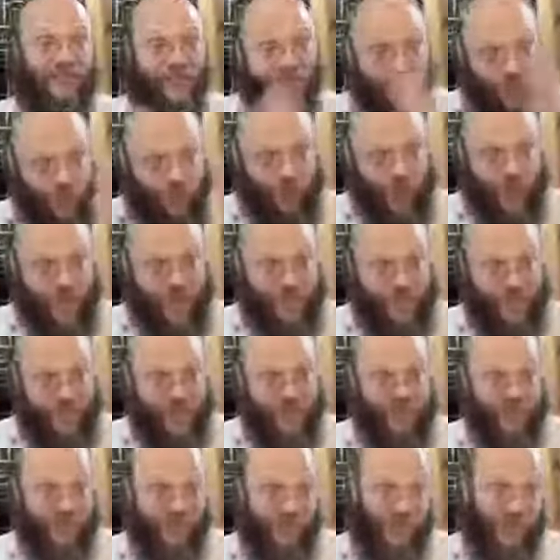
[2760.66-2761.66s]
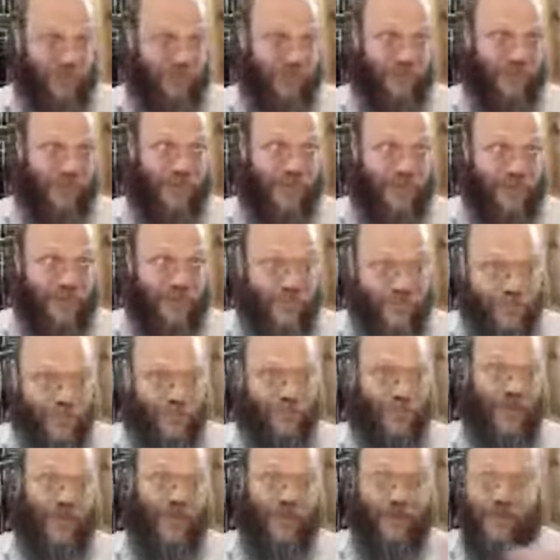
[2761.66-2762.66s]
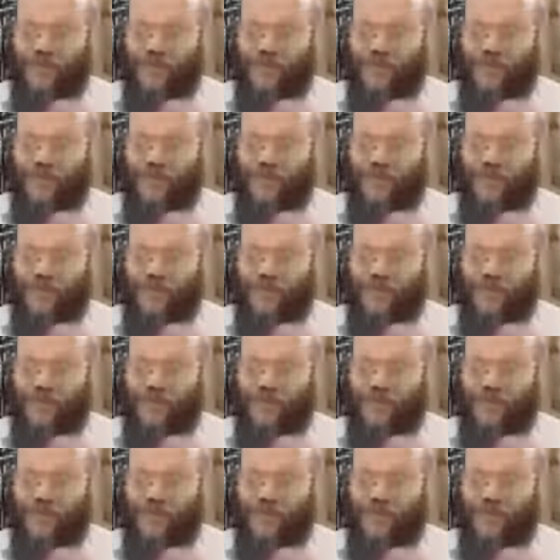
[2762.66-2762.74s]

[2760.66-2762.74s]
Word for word: one. So it's one,